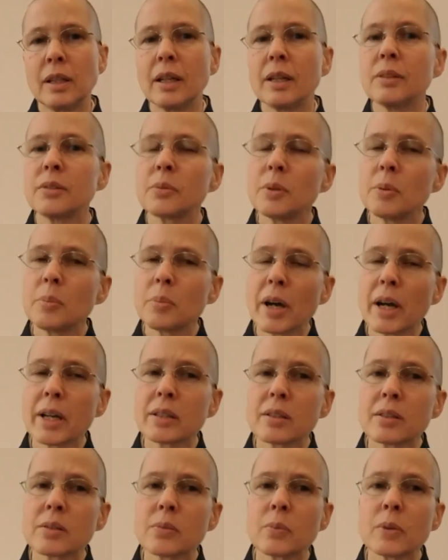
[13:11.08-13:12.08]
As we
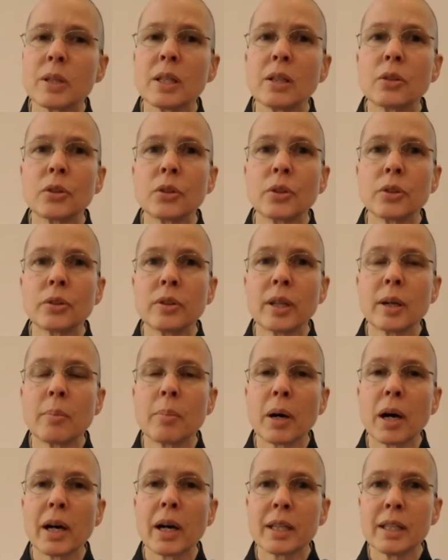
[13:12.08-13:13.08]
practice, we learn that
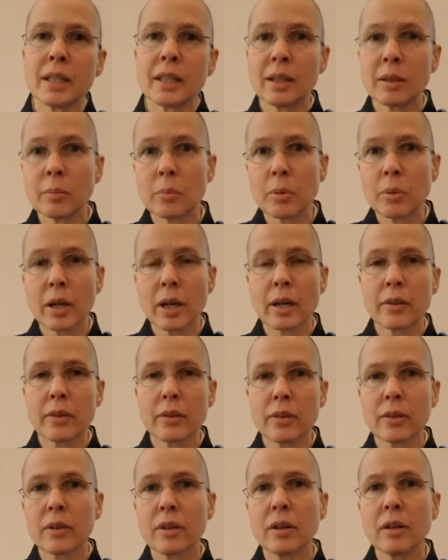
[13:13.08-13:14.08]
body and
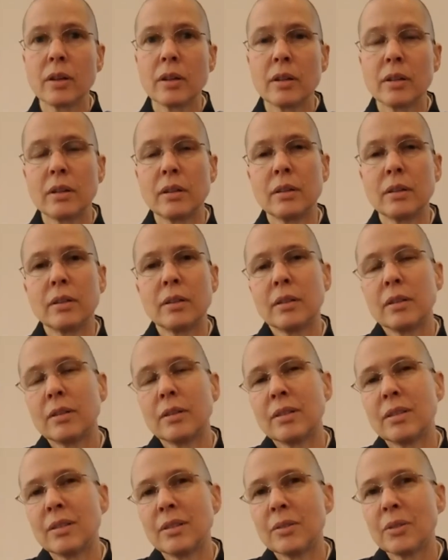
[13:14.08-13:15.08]
breath
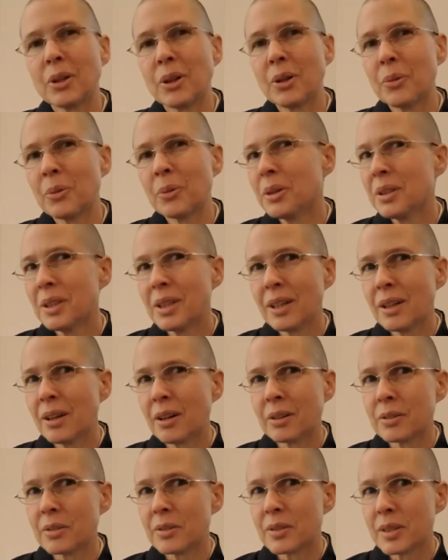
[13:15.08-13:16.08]
really
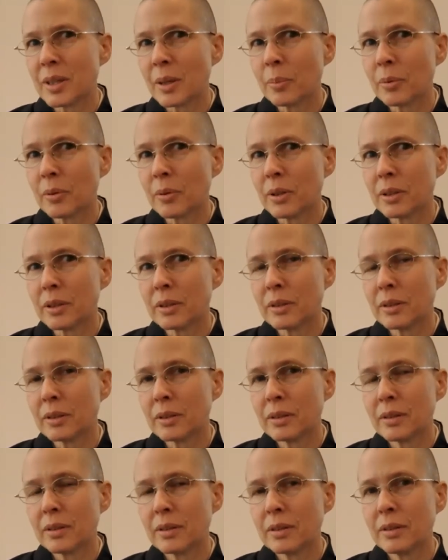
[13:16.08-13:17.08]
aren't separate.
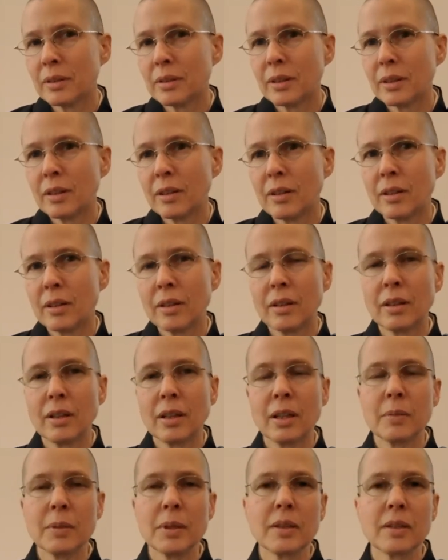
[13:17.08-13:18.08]
I
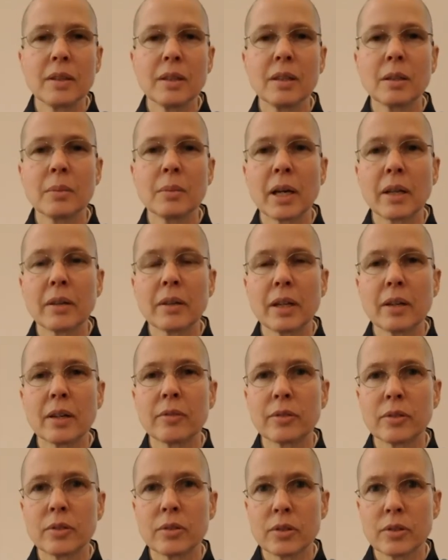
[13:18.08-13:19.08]
mean, think about that
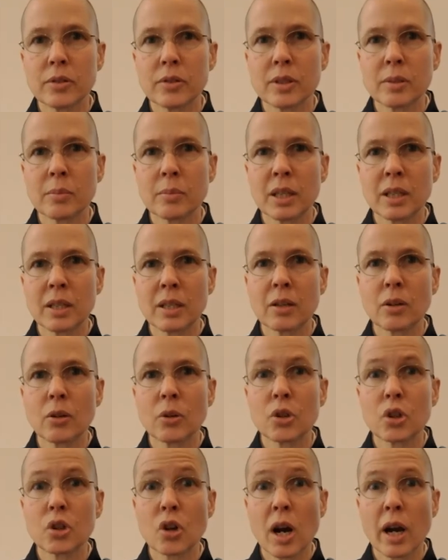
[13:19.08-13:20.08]
for just a minute, or
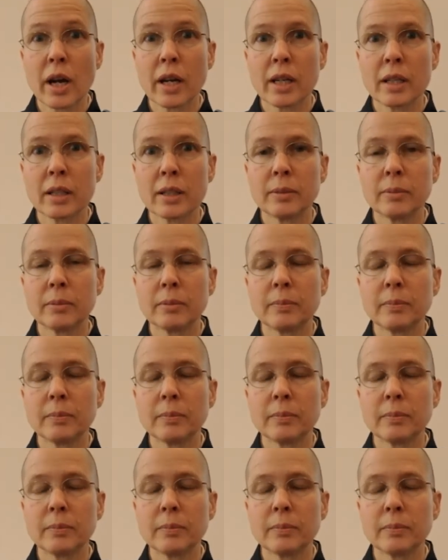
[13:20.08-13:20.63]
try it.